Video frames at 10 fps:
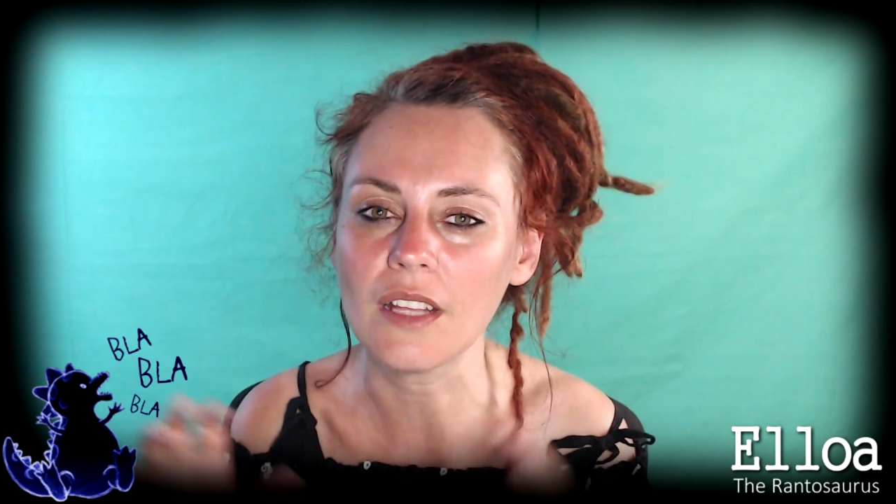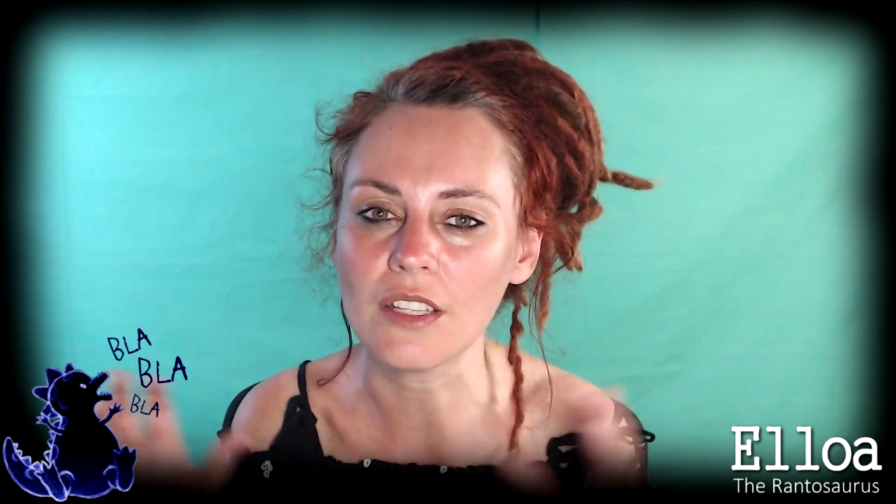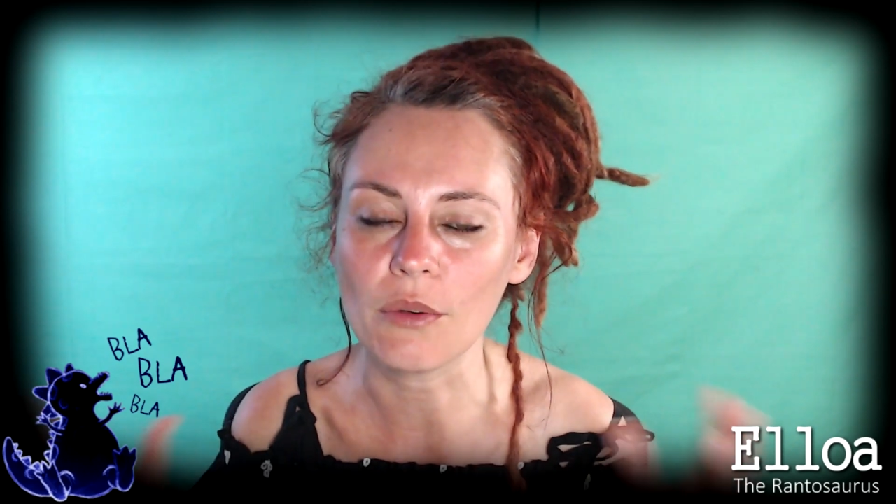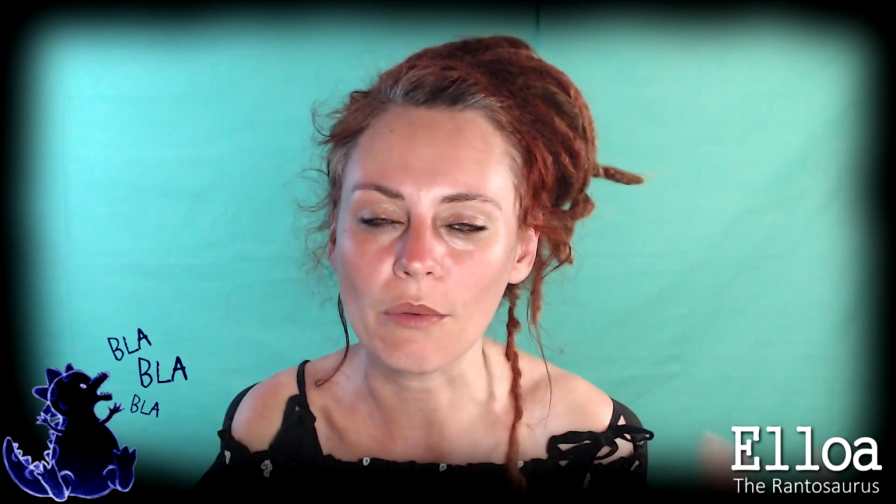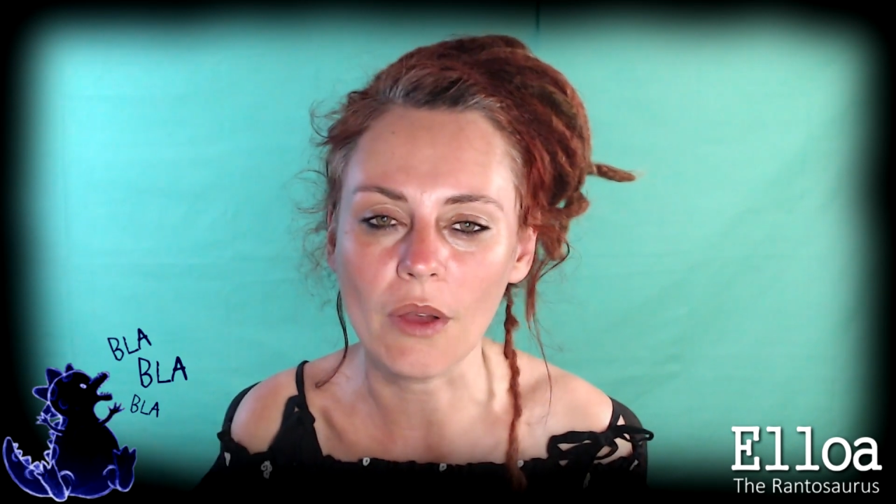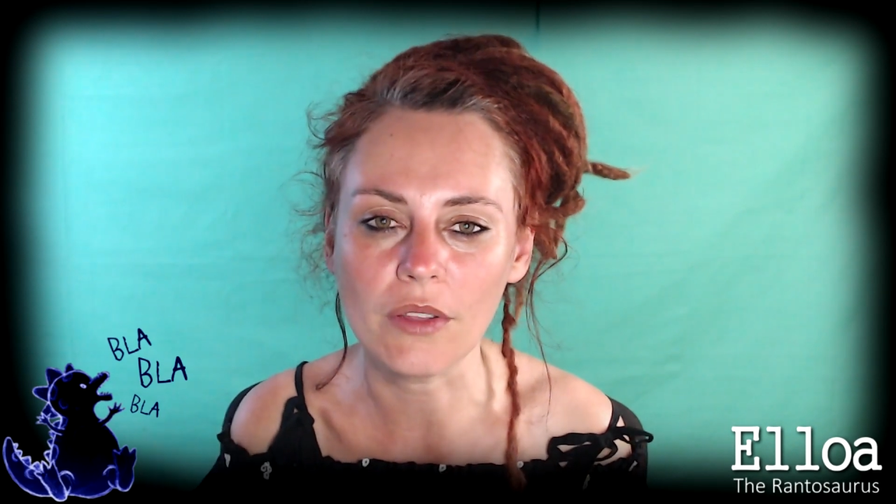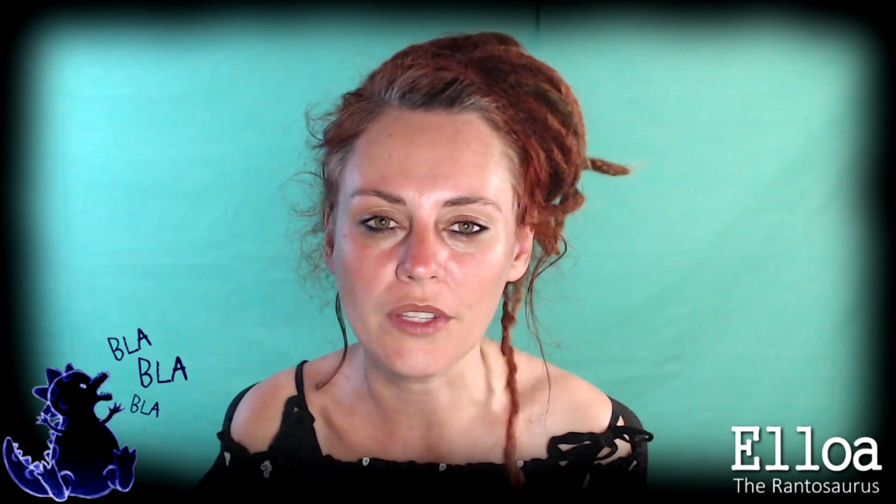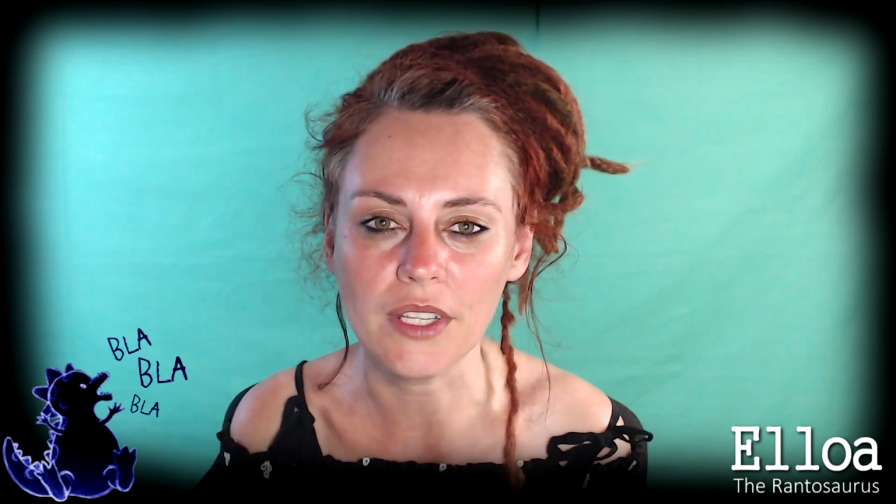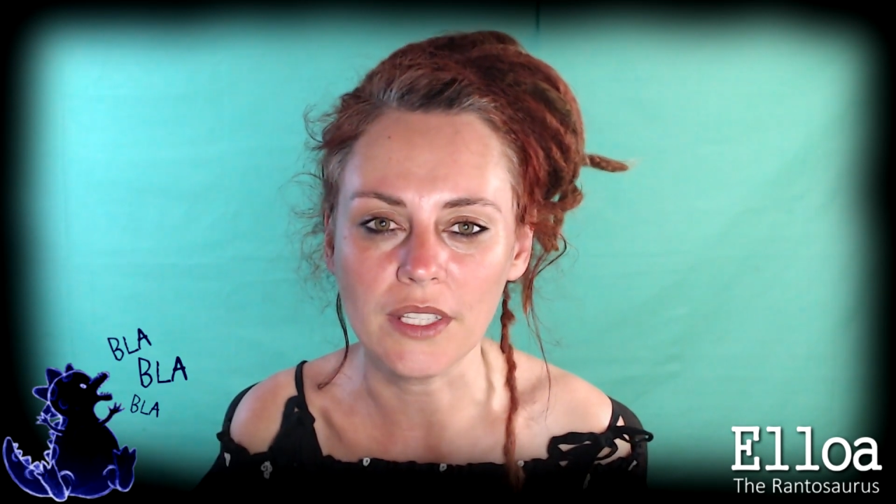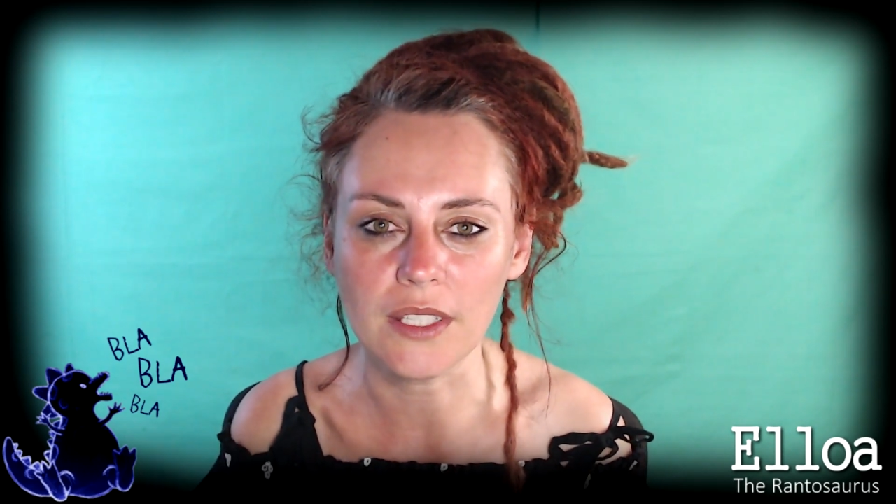that's
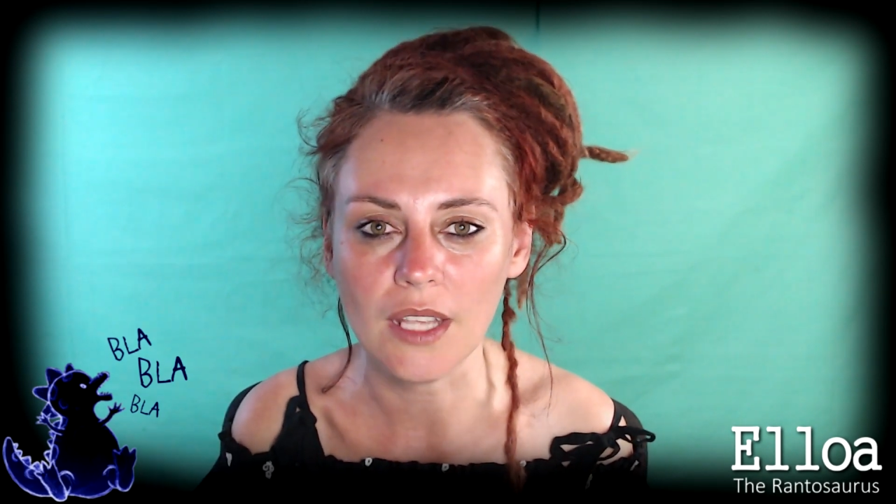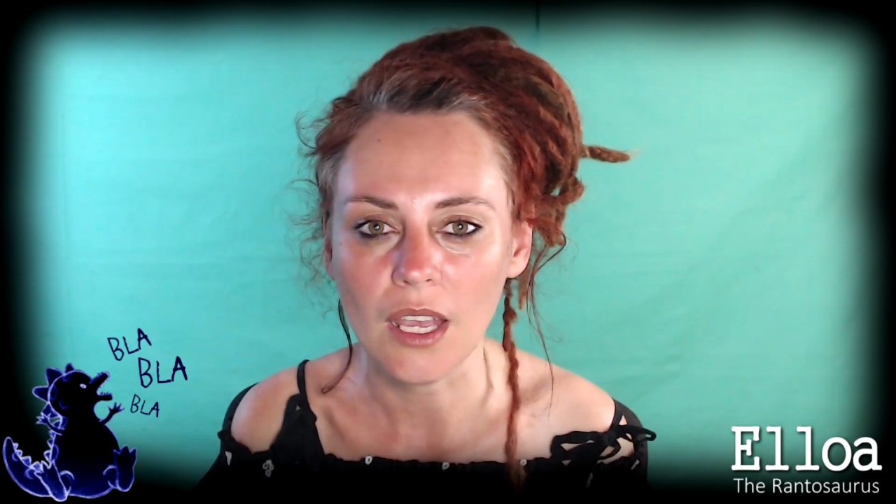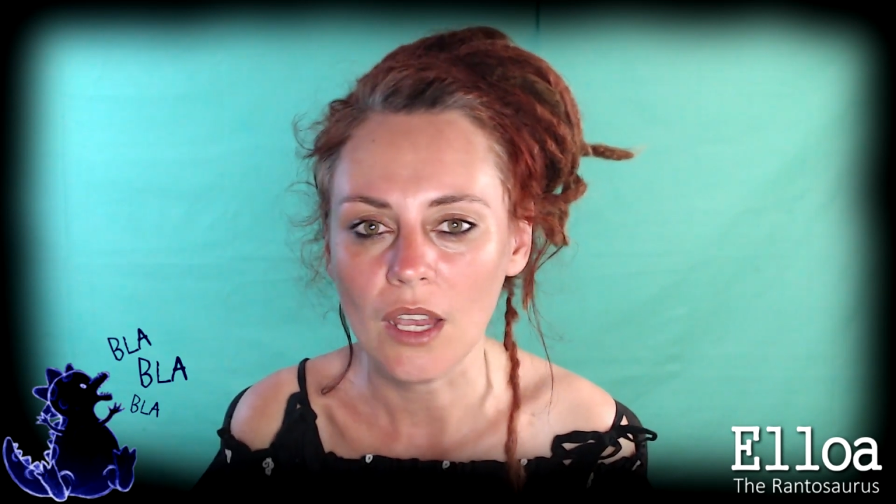around it